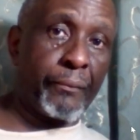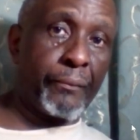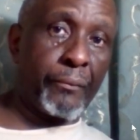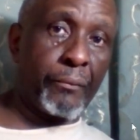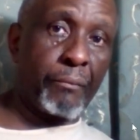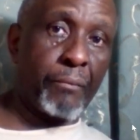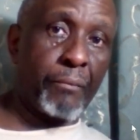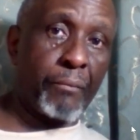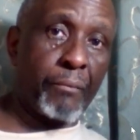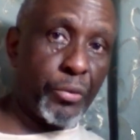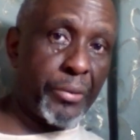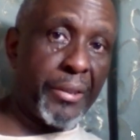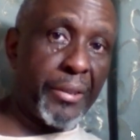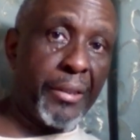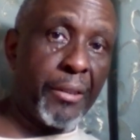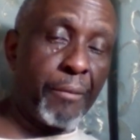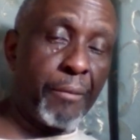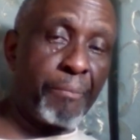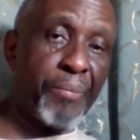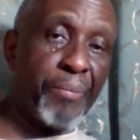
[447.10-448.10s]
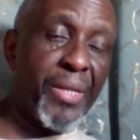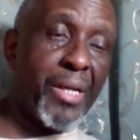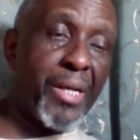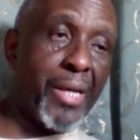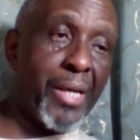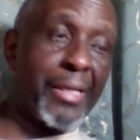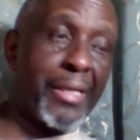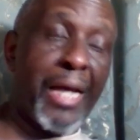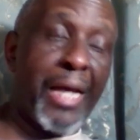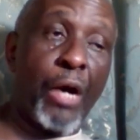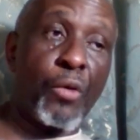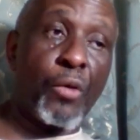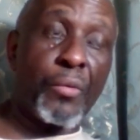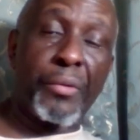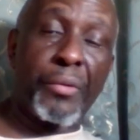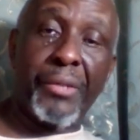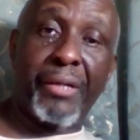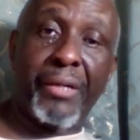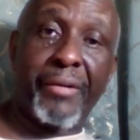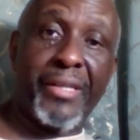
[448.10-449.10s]
you see. And now the
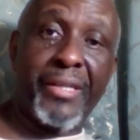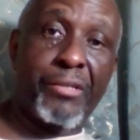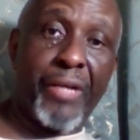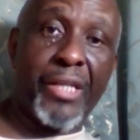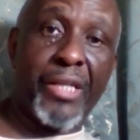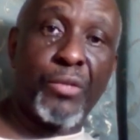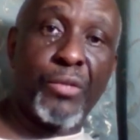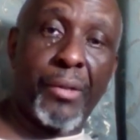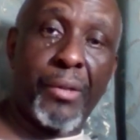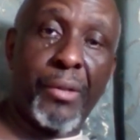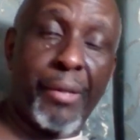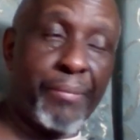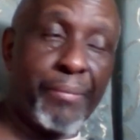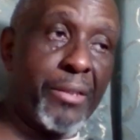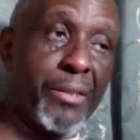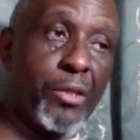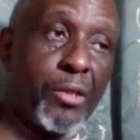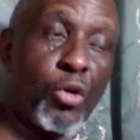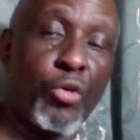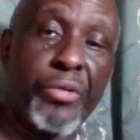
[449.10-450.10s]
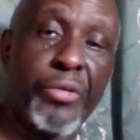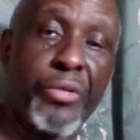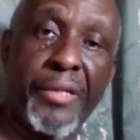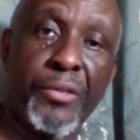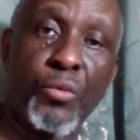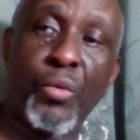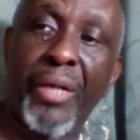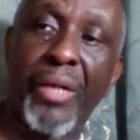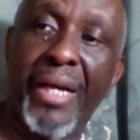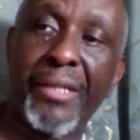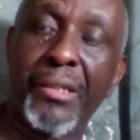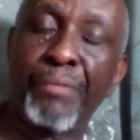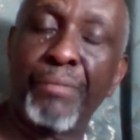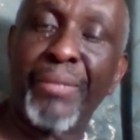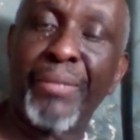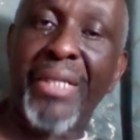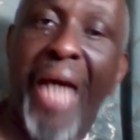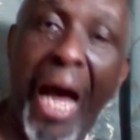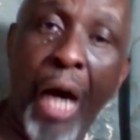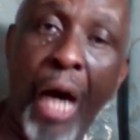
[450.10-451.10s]
restaurants, I mean, the owners will ask, but how
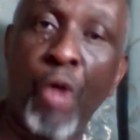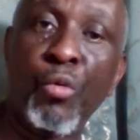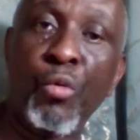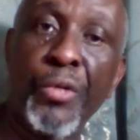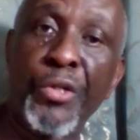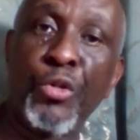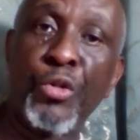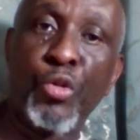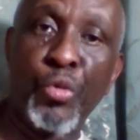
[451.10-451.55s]
will you do that?